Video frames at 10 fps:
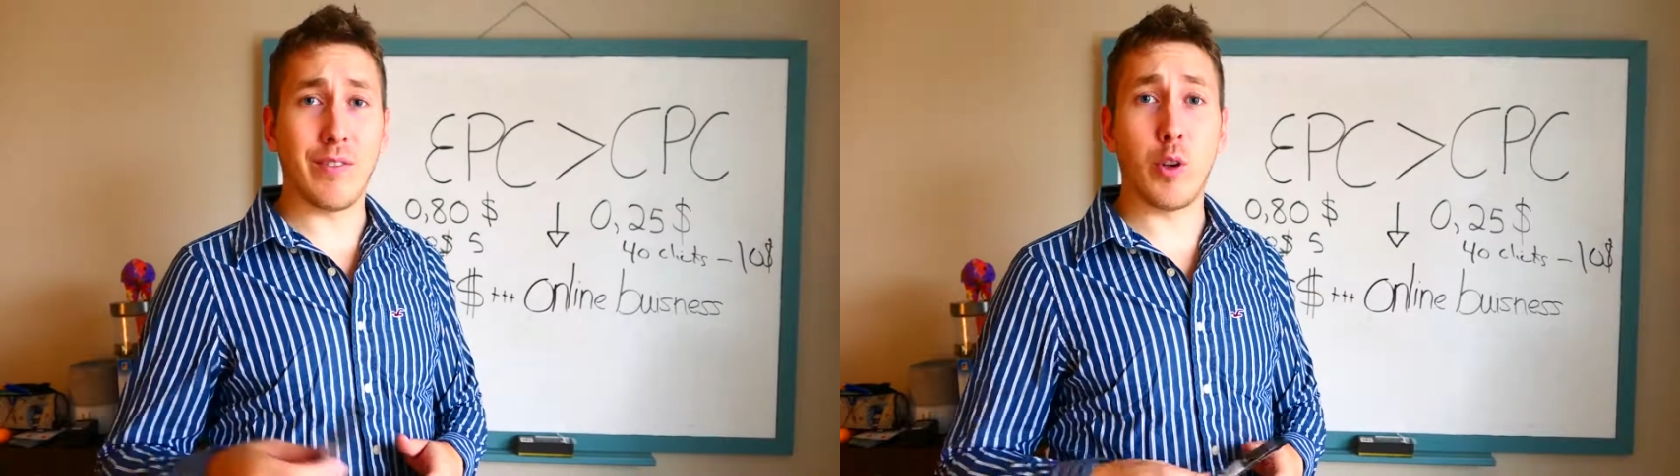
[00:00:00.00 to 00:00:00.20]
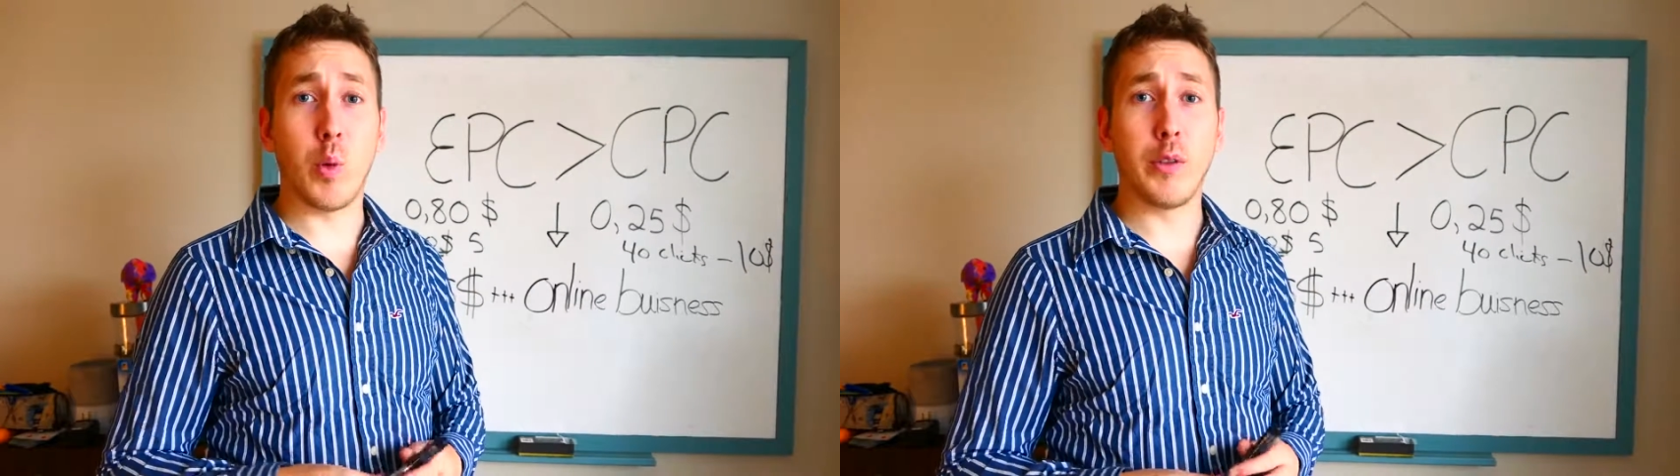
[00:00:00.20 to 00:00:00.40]

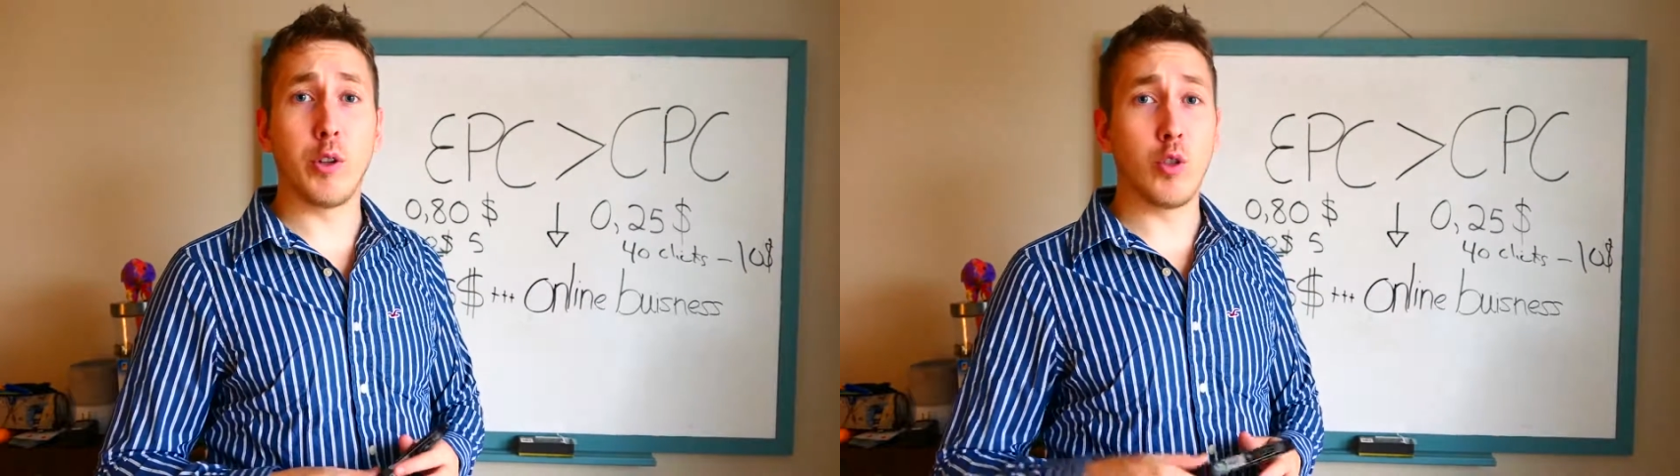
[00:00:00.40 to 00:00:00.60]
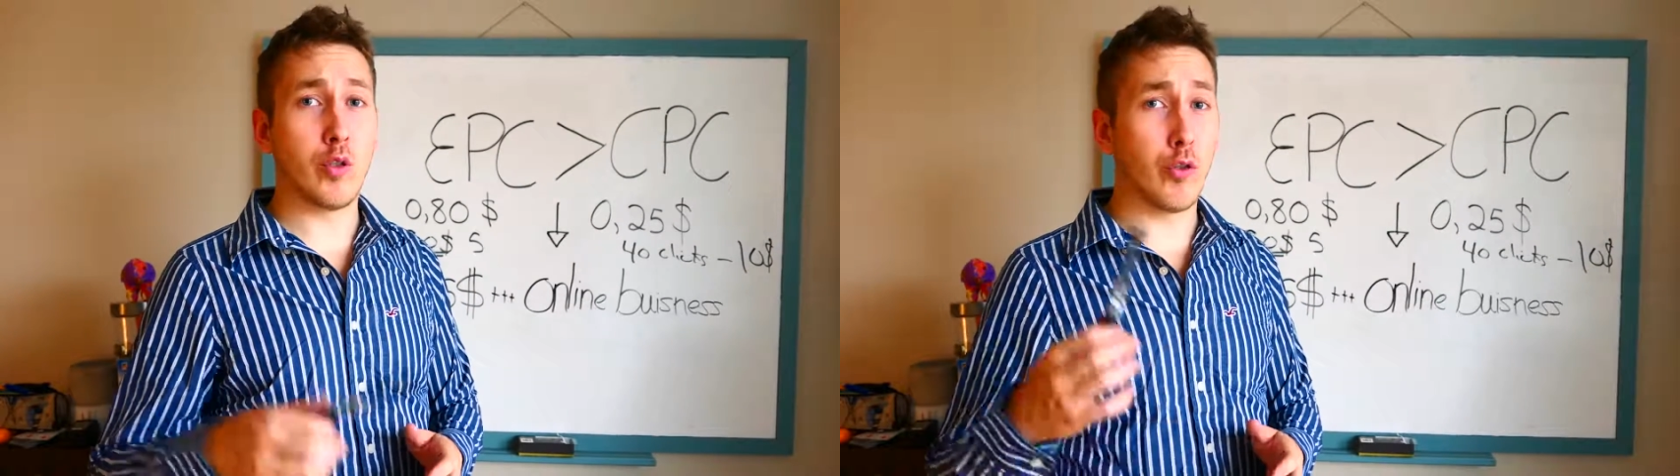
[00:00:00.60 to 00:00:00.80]
If you want
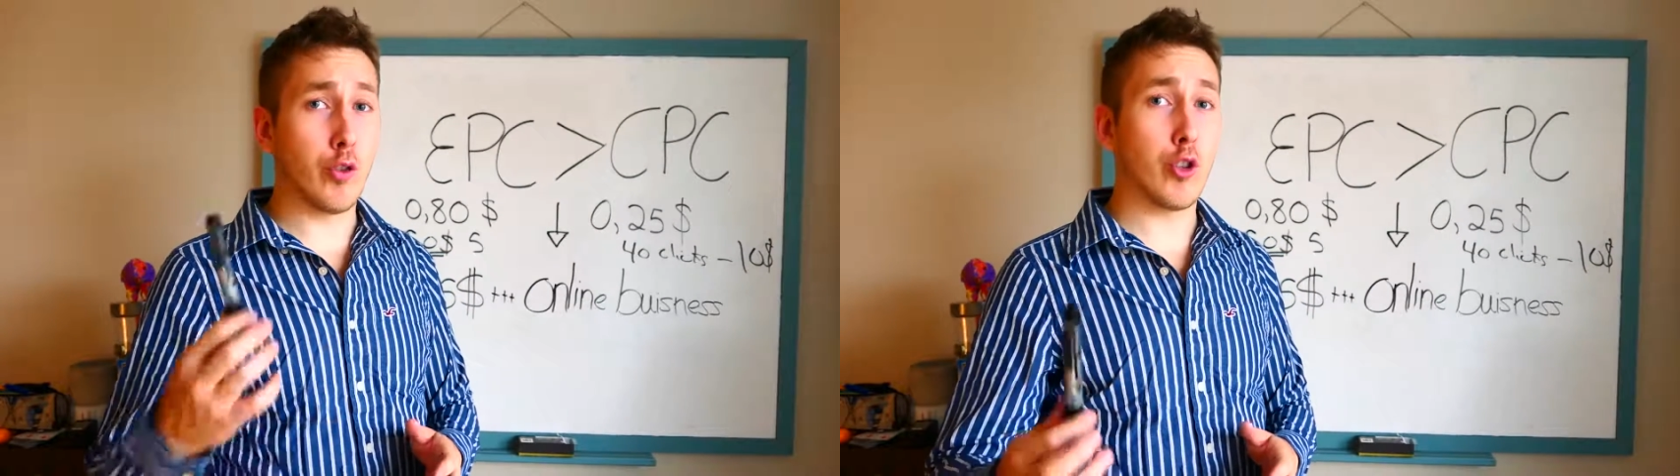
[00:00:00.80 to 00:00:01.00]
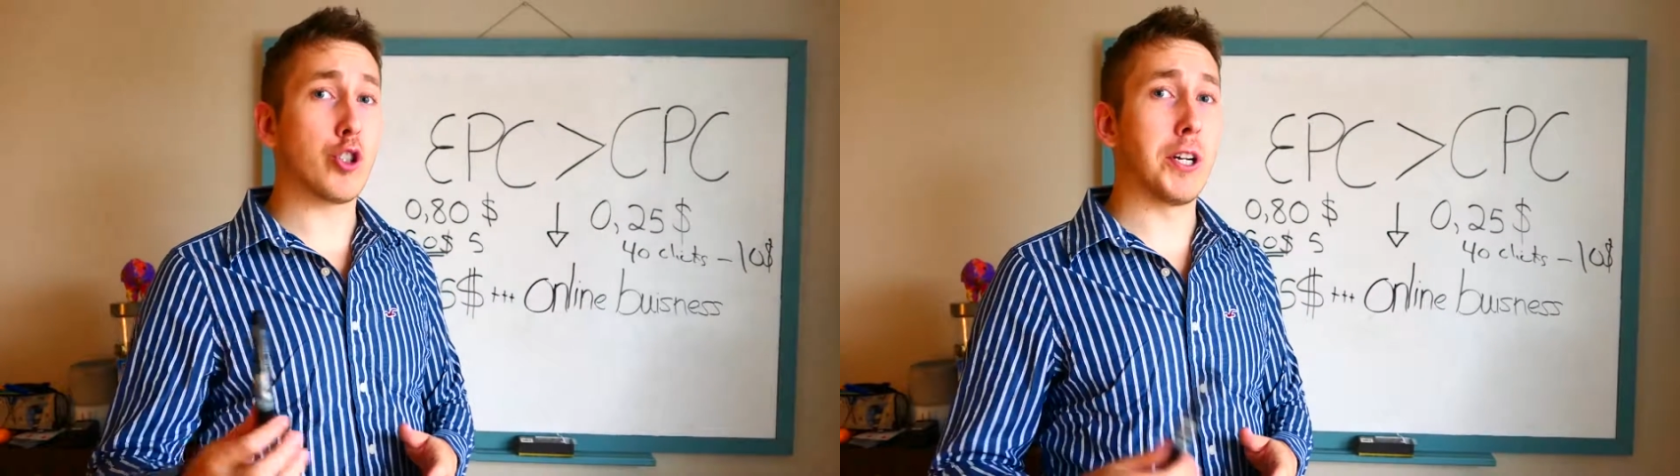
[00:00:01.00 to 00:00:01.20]
to use
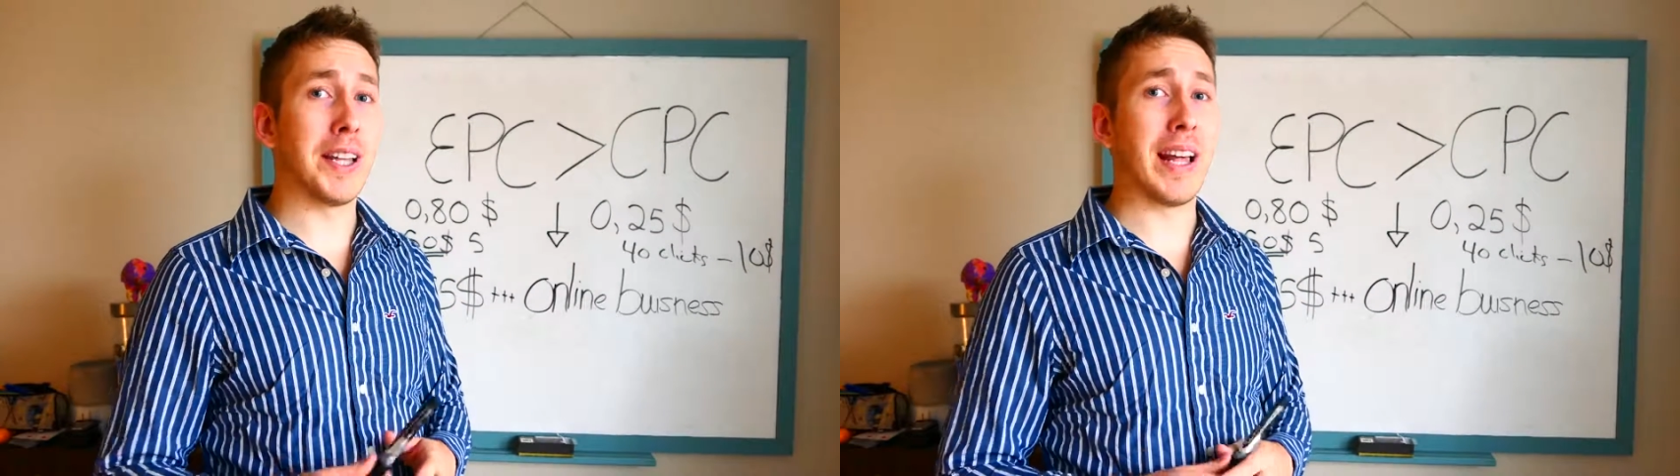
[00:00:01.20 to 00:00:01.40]
Futurenet